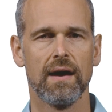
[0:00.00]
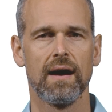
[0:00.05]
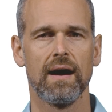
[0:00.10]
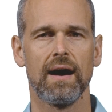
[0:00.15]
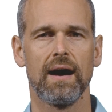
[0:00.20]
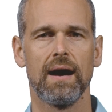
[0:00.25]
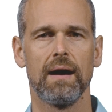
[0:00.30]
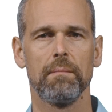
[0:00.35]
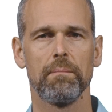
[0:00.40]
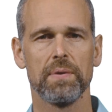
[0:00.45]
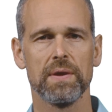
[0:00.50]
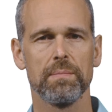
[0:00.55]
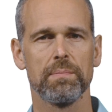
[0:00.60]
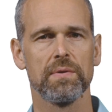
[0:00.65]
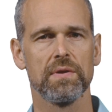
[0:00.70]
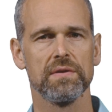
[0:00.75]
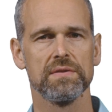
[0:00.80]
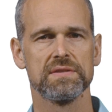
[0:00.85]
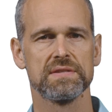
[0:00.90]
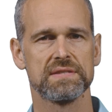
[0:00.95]
Uh,
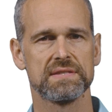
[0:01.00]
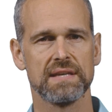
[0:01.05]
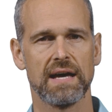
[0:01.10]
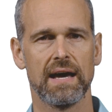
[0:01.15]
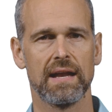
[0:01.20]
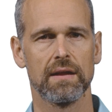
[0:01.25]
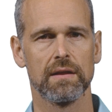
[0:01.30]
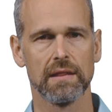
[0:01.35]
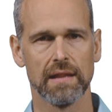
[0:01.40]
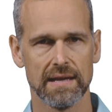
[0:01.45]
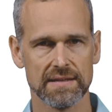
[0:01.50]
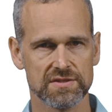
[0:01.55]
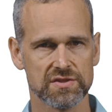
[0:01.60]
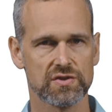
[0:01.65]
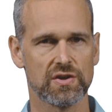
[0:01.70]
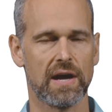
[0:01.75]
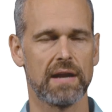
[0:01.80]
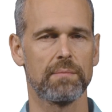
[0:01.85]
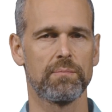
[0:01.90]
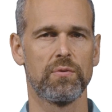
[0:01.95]
people decided, let's
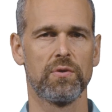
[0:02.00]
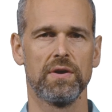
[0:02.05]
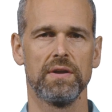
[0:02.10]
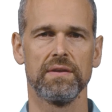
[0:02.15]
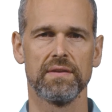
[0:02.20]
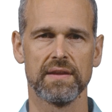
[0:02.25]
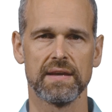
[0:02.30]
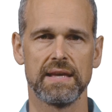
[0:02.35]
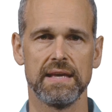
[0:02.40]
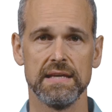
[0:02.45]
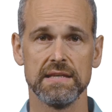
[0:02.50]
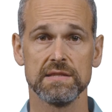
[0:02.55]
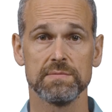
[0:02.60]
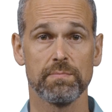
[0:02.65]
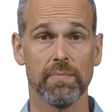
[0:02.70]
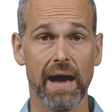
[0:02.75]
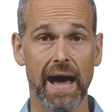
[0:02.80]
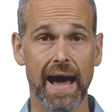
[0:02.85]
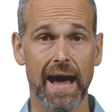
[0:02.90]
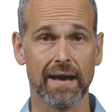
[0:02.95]
try to put the geese
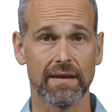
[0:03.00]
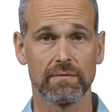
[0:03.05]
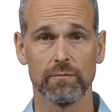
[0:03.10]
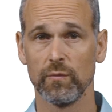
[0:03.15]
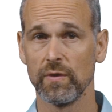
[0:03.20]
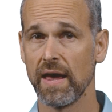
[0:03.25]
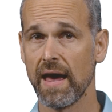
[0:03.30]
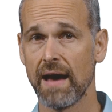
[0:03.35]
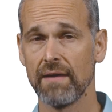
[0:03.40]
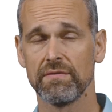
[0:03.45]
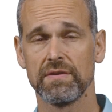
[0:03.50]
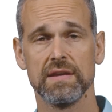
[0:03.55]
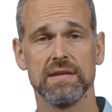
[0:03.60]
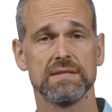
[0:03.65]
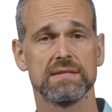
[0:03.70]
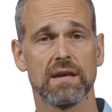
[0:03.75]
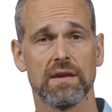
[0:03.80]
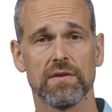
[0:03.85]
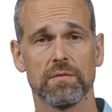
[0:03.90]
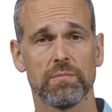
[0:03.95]
back. We have
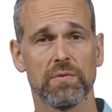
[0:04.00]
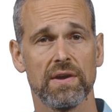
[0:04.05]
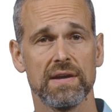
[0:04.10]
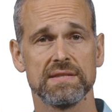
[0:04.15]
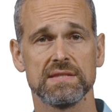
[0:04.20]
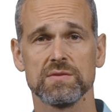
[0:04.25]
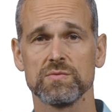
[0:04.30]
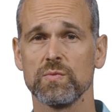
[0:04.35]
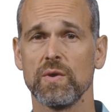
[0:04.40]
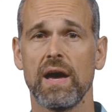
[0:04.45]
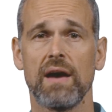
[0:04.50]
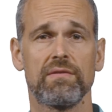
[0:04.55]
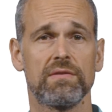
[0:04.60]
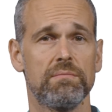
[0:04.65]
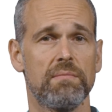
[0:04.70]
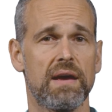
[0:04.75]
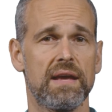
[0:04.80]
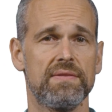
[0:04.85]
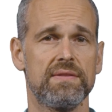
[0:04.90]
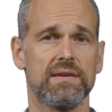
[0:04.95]
geese other places. We
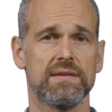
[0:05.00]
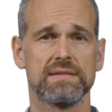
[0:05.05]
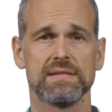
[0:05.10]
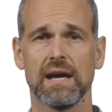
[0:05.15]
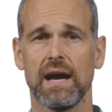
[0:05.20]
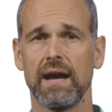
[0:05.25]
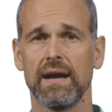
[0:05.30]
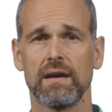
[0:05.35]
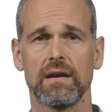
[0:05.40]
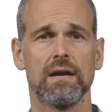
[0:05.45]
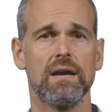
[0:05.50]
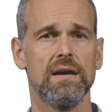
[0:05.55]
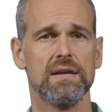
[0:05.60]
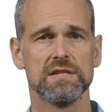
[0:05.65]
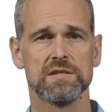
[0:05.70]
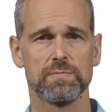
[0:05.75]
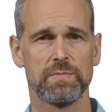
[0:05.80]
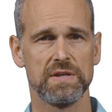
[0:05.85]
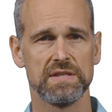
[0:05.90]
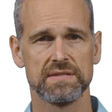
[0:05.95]
haven't made the entire
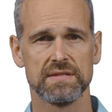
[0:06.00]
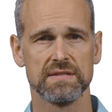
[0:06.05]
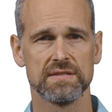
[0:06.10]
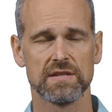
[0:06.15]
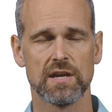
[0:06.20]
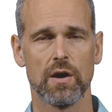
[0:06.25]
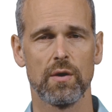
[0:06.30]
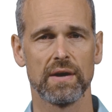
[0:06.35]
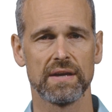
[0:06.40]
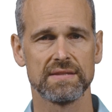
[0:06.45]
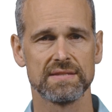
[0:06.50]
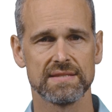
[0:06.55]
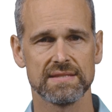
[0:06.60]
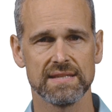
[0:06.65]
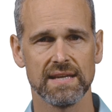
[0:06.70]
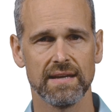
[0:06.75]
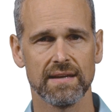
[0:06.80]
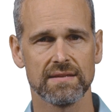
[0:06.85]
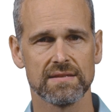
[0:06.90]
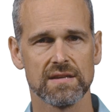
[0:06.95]
species go
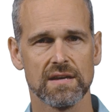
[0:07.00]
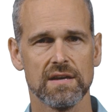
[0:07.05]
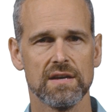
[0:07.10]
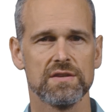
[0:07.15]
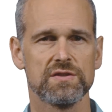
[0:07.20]
extinct.